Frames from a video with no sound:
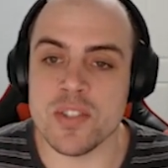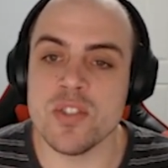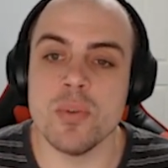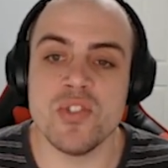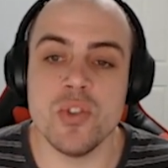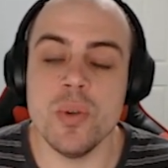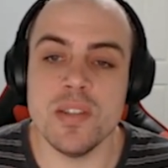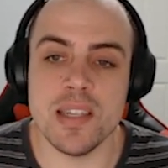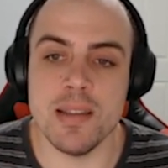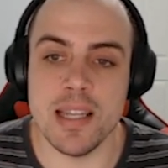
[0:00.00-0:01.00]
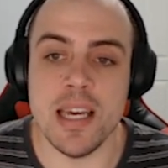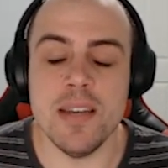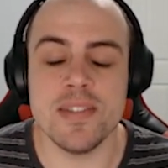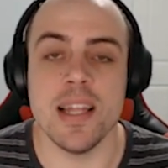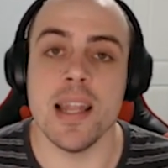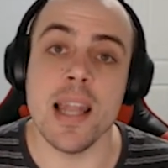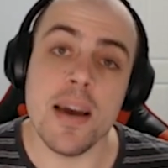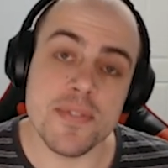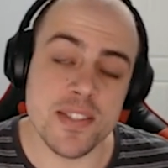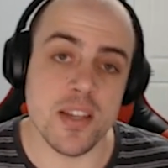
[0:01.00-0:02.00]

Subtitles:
So as soon as it leaves the left